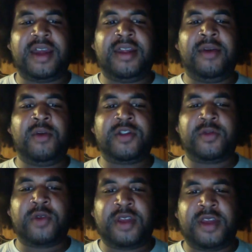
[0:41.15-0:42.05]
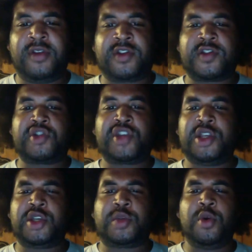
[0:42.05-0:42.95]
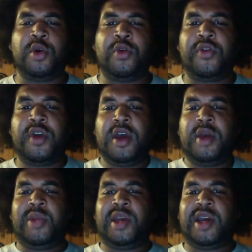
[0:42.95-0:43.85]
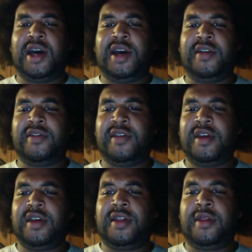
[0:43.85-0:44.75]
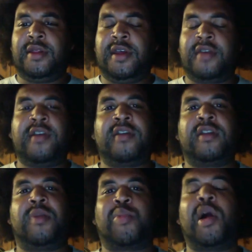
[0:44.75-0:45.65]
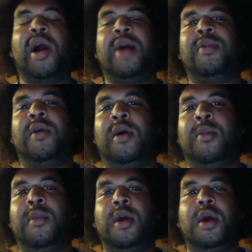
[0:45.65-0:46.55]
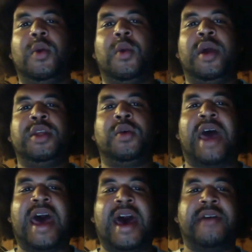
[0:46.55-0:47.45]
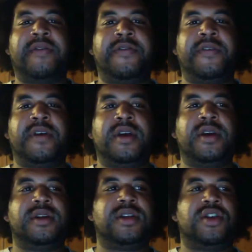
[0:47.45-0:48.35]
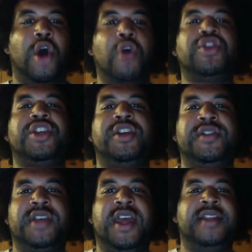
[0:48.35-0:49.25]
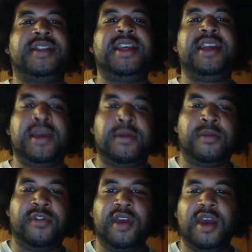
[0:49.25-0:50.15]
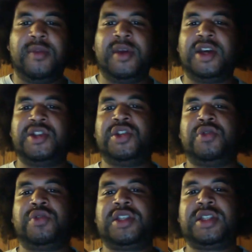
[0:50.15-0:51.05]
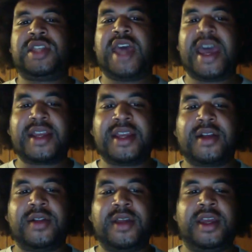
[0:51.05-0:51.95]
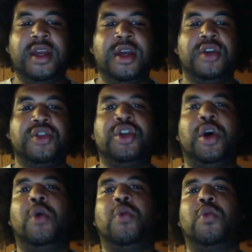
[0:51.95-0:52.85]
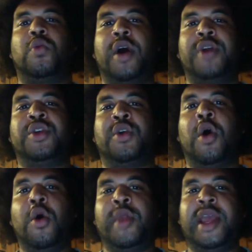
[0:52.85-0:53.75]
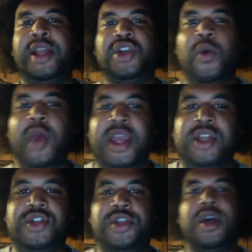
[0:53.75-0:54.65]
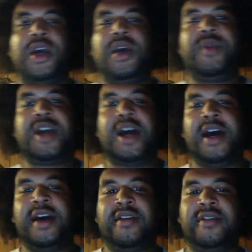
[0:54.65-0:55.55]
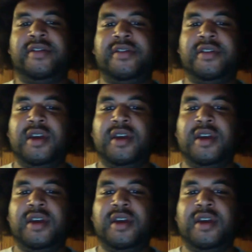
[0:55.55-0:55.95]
It wasn't really even a strategic move, because this is the problem when you have coaches and teams, because you technically don't run your own HOH, because